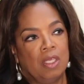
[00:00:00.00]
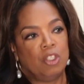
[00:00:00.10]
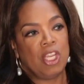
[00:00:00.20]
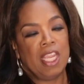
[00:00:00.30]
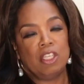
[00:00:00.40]

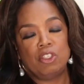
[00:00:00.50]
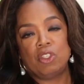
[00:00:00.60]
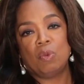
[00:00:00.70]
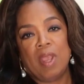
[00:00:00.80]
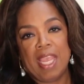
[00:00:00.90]
change
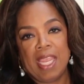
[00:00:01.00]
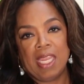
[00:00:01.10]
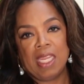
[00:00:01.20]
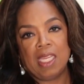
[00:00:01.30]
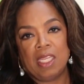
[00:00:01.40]
the way
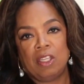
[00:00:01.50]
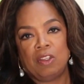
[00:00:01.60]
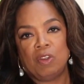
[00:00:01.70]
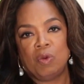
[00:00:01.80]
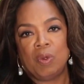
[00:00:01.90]

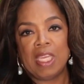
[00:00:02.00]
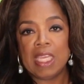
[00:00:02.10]
you